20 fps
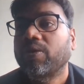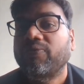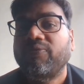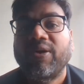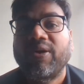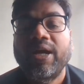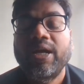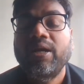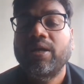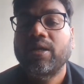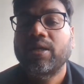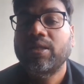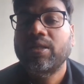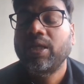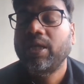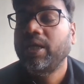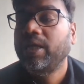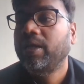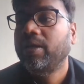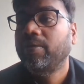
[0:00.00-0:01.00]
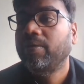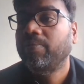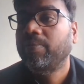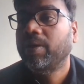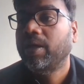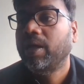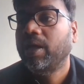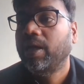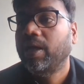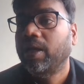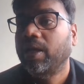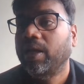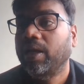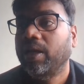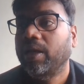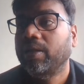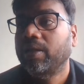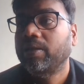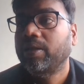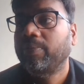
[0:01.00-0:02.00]
find
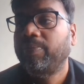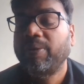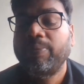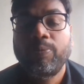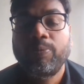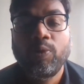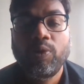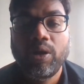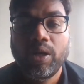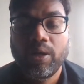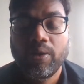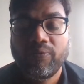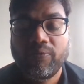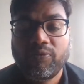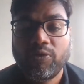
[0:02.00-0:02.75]
the people